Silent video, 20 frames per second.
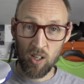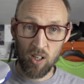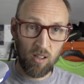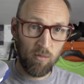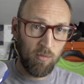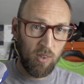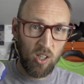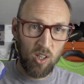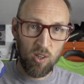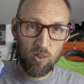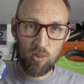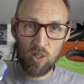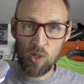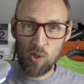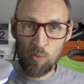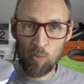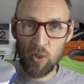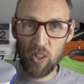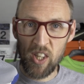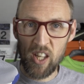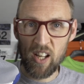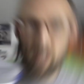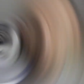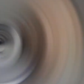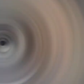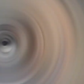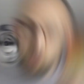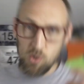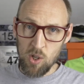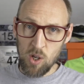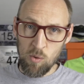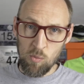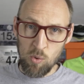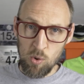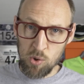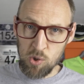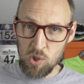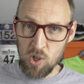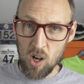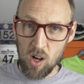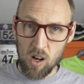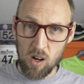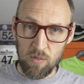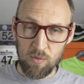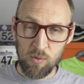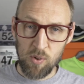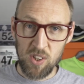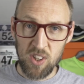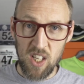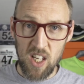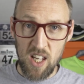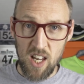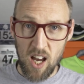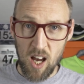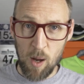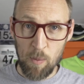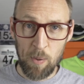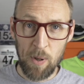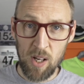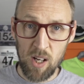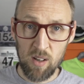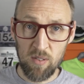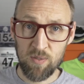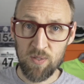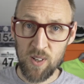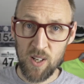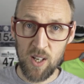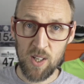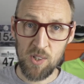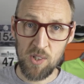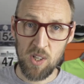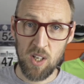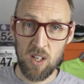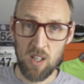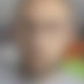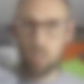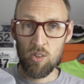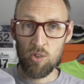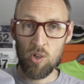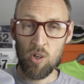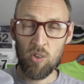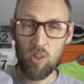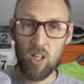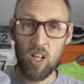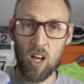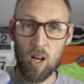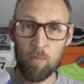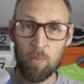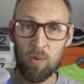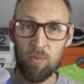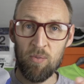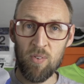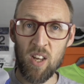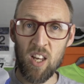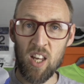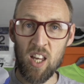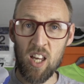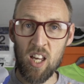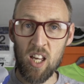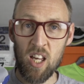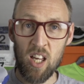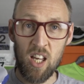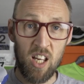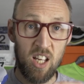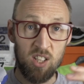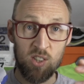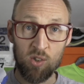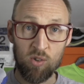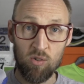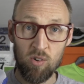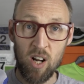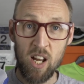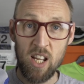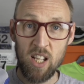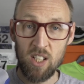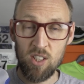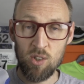I mean, who doesn't want that? So we'll start off with the upper first. So the upper fit here is great.